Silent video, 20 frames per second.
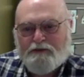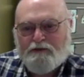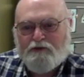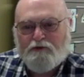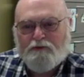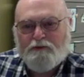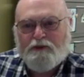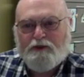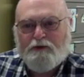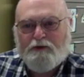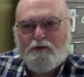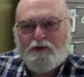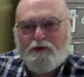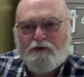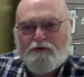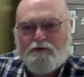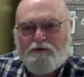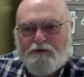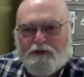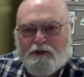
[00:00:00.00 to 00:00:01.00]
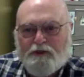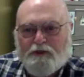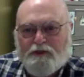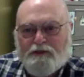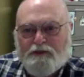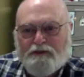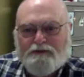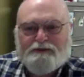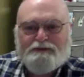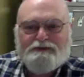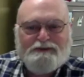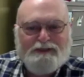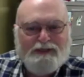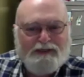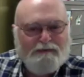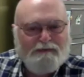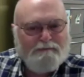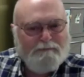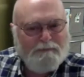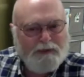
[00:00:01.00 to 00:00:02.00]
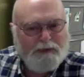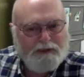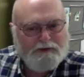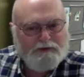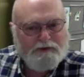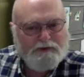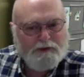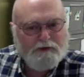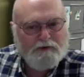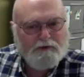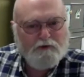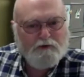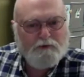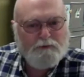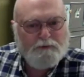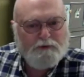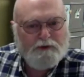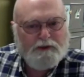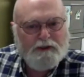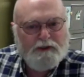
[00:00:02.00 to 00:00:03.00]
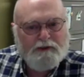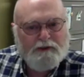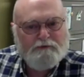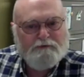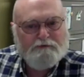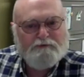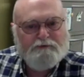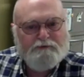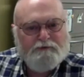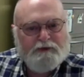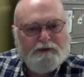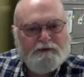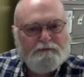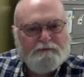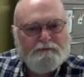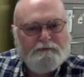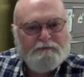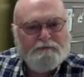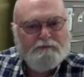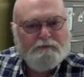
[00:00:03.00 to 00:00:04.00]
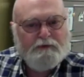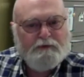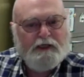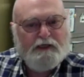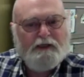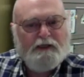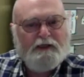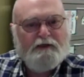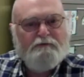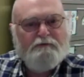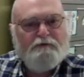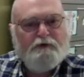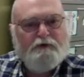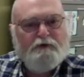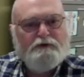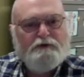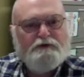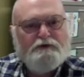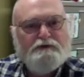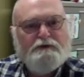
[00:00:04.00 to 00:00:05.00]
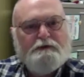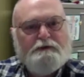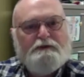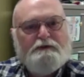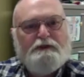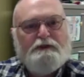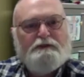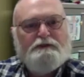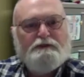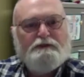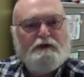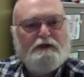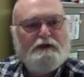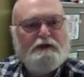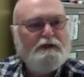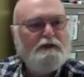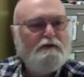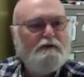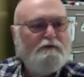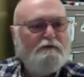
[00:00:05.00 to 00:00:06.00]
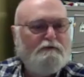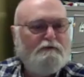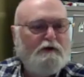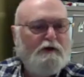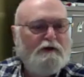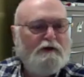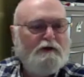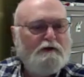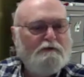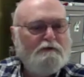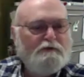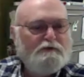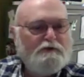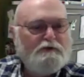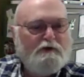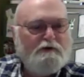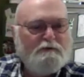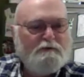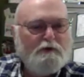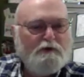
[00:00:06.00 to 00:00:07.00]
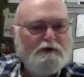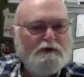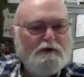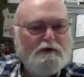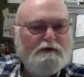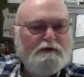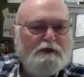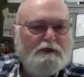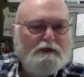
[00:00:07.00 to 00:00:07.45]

You'll be with the same basic group of um, LED folks uh, starting in the fall of your sophomore year.